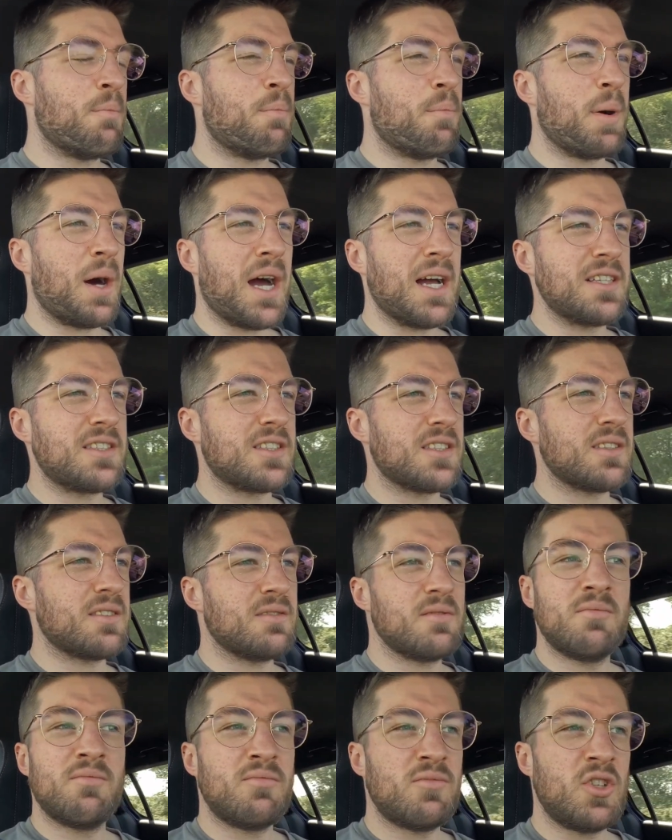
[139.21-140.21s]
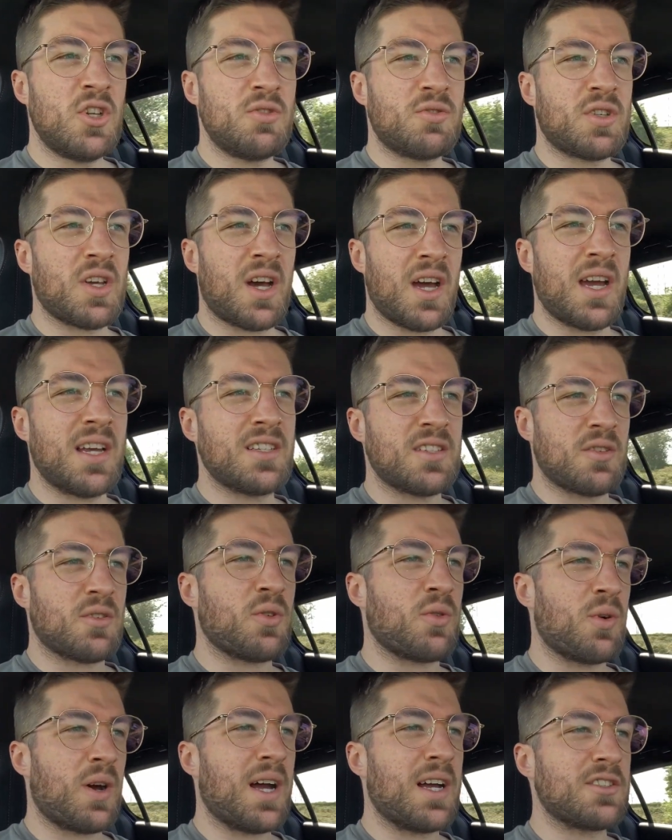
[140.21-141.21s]
but new tyres, I
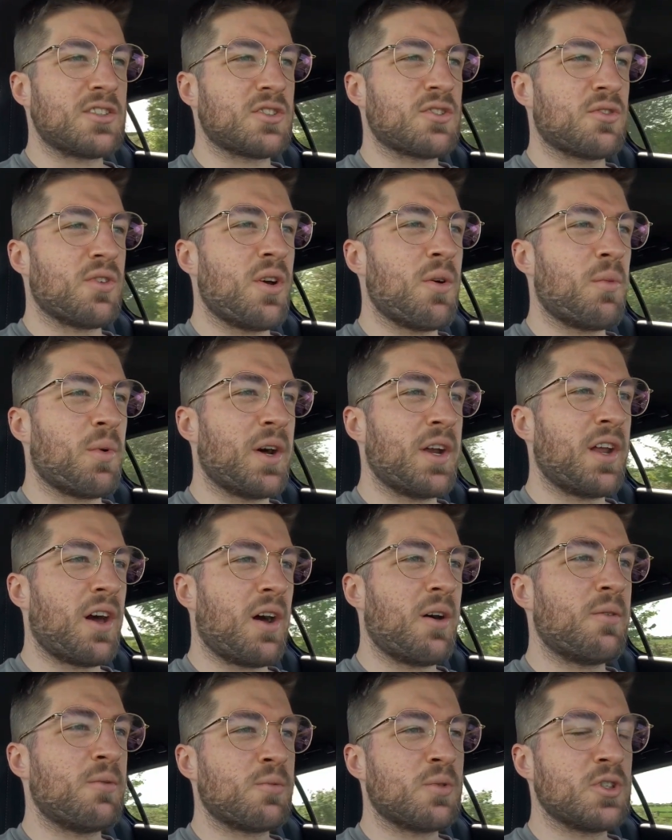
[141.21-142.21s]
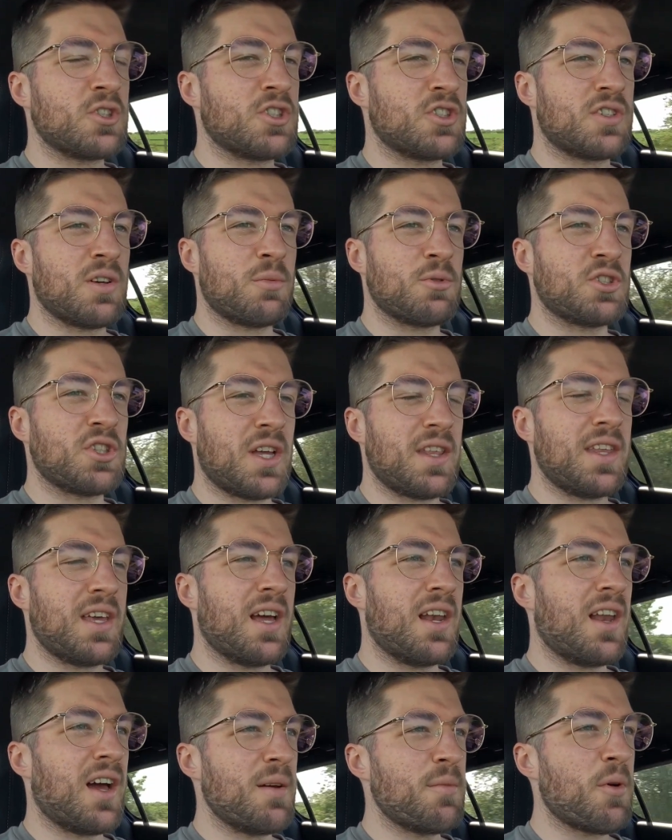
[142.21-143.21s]
thought, screw it, why not? We'll just double check the
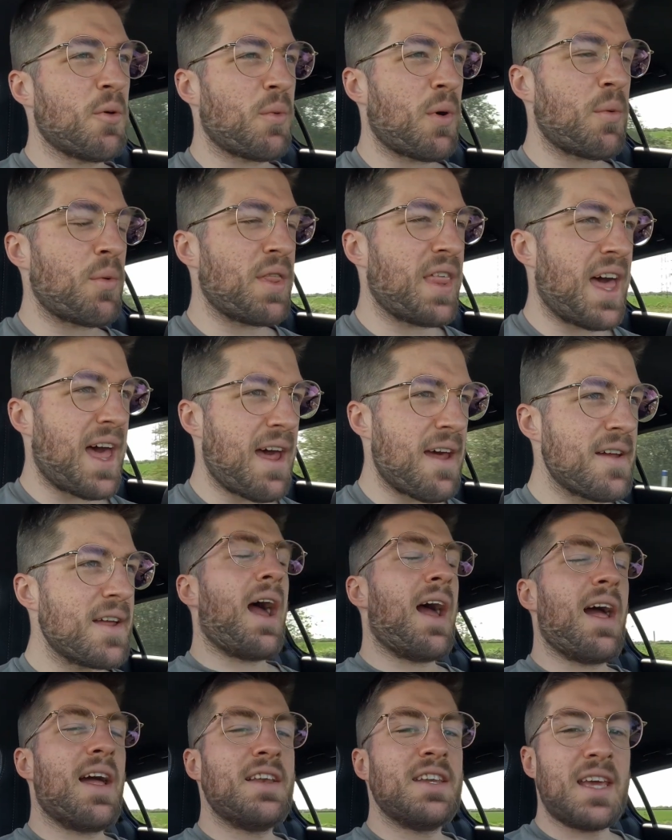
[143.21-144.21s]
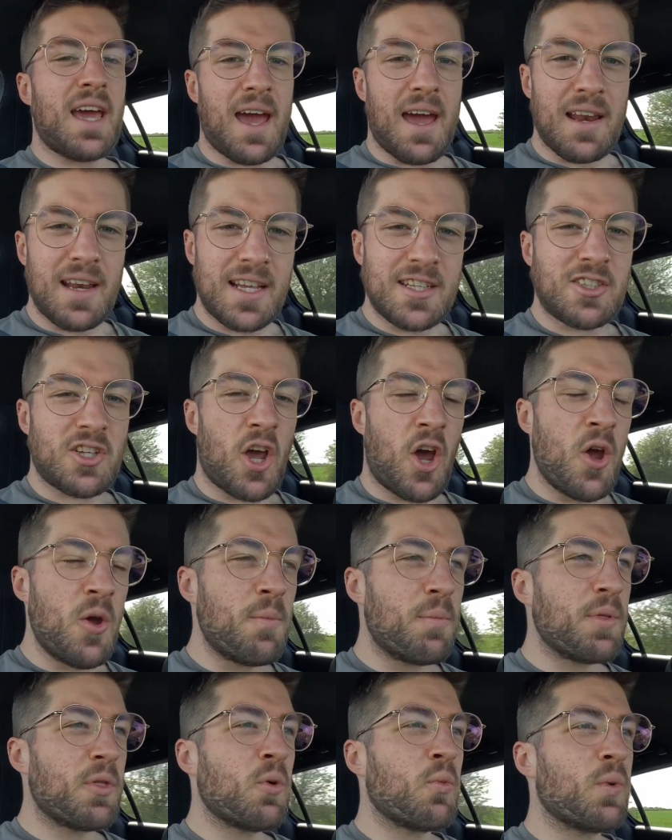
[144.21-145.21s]
alignment while we're there. And yeah, let's
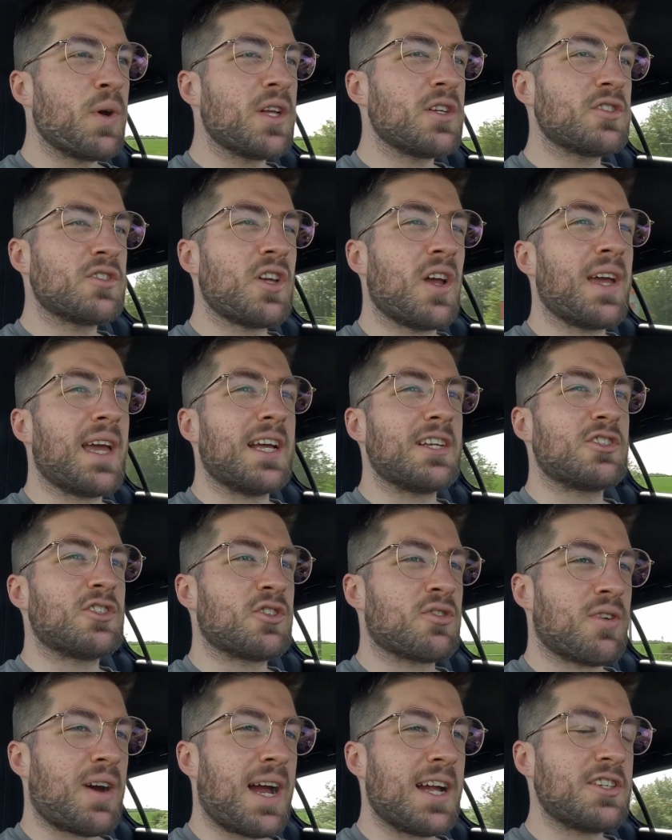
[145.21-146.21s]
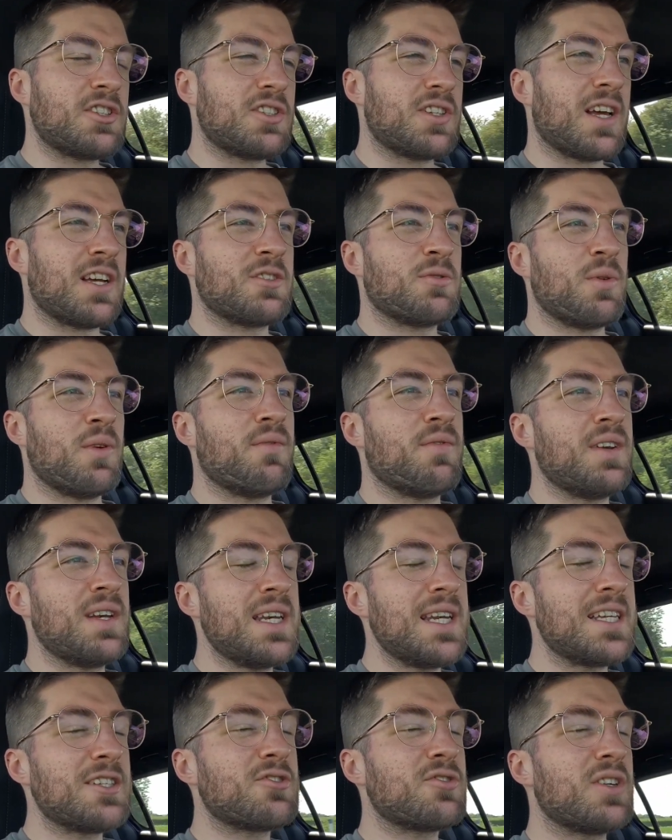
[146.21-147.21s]
hope the wheels don't get scratched, as we've
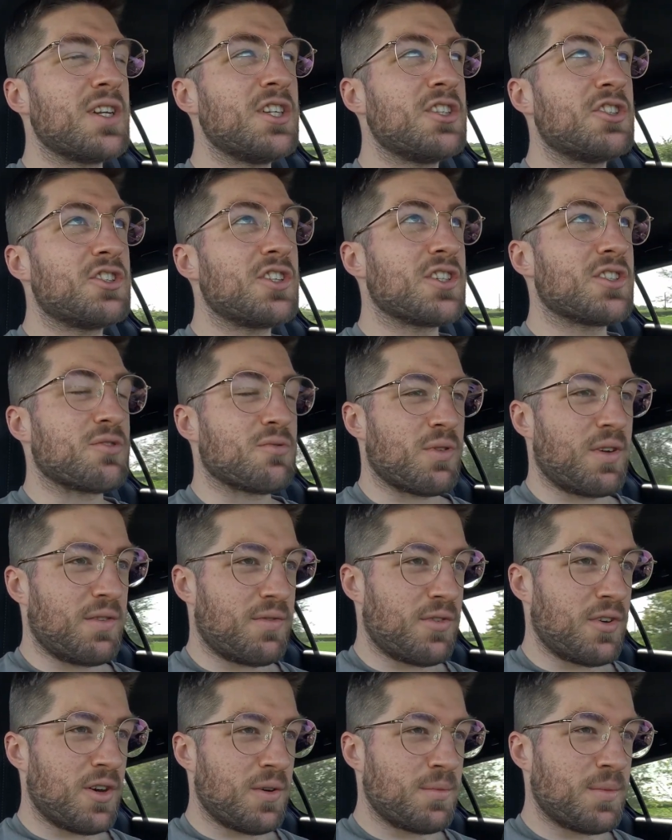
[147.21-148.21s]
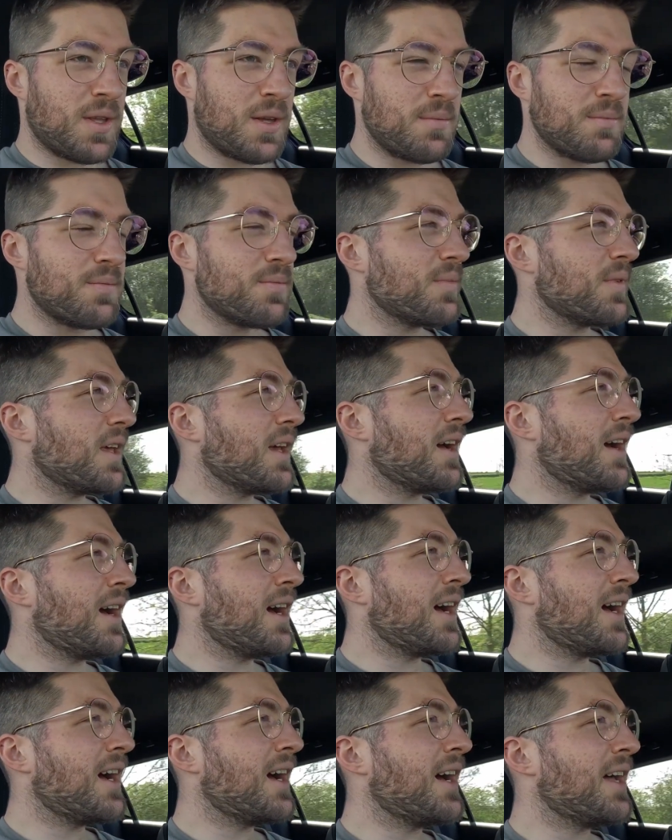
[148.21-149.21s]
literally just refurbed them,
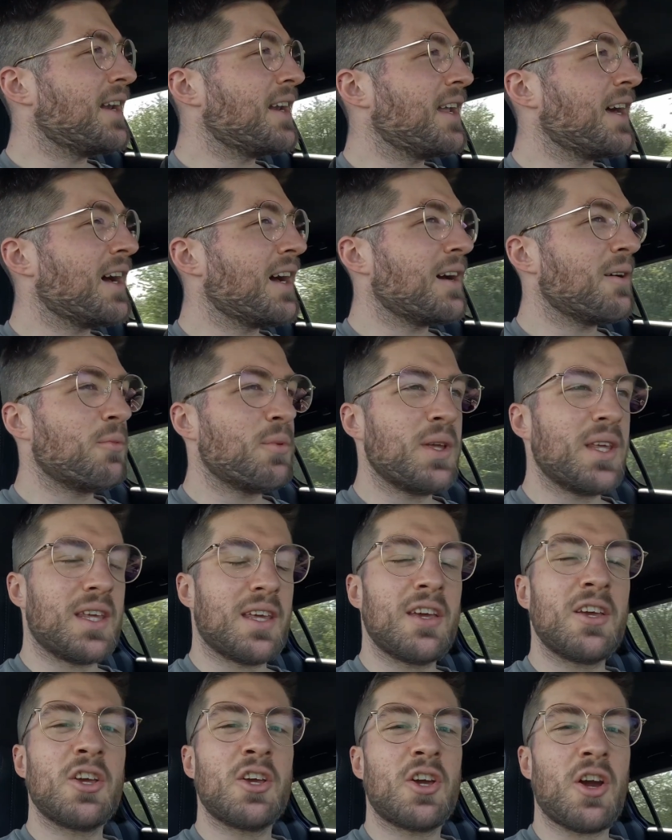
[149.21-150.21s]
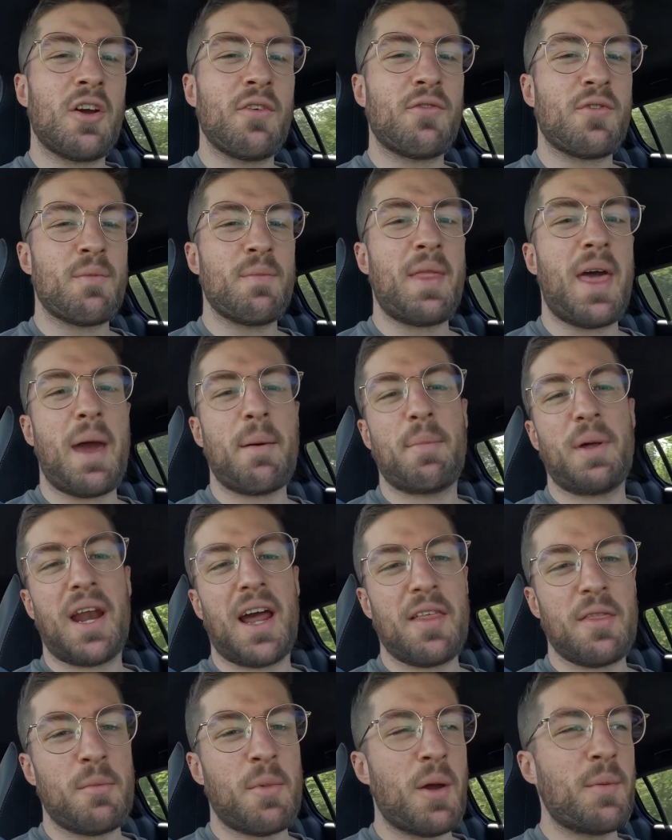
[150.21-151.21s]
and we can go from there. But
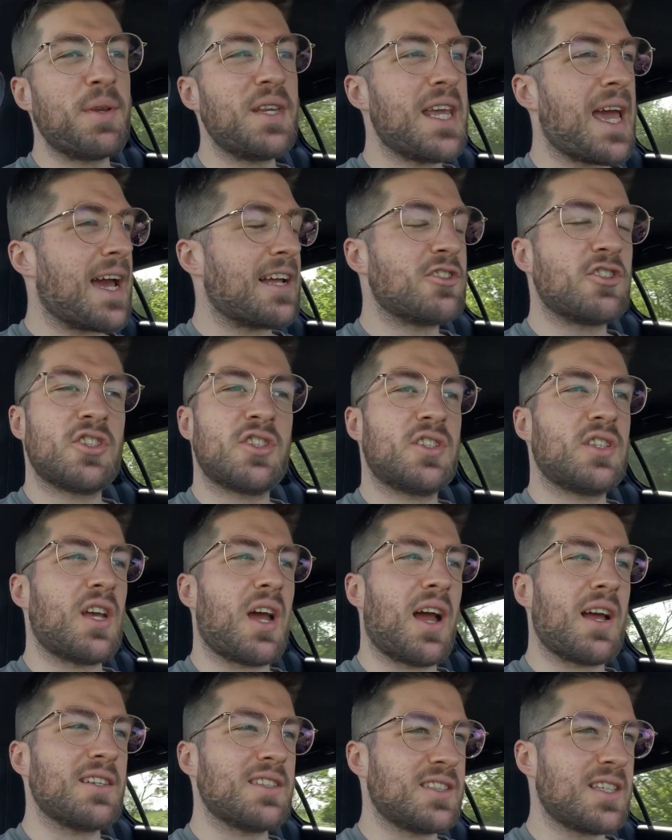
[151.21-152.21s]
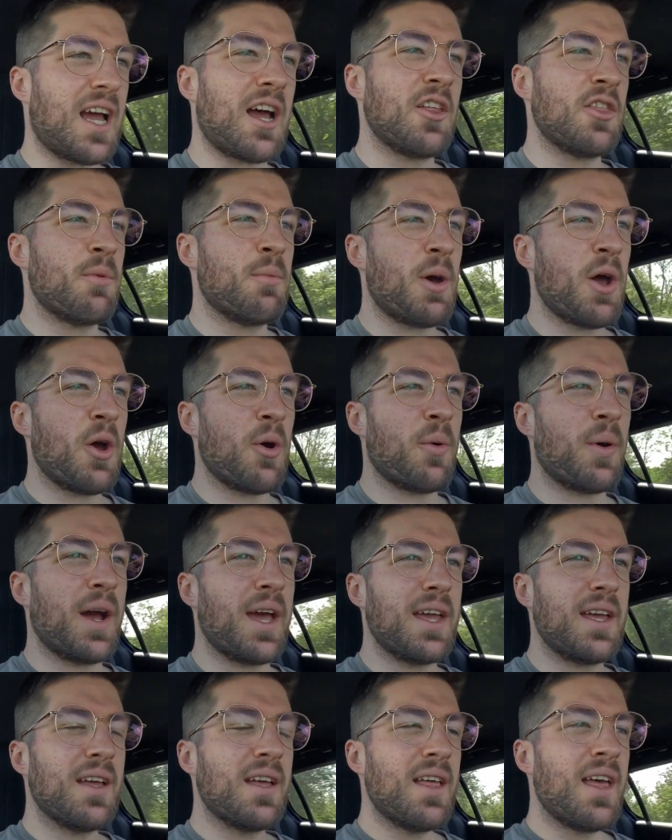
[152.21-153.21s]
at the moment, yeah, just sat on the
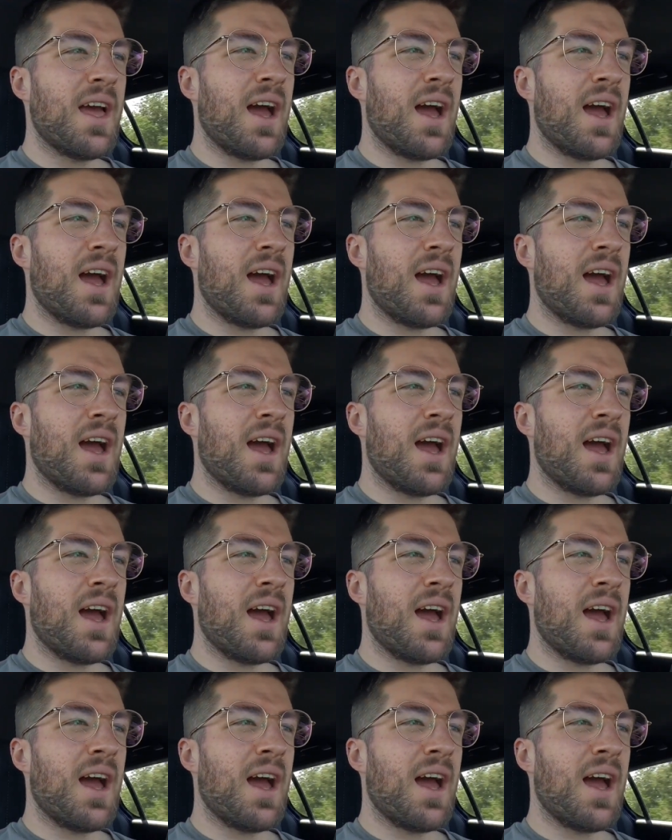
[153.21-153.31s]
motorway.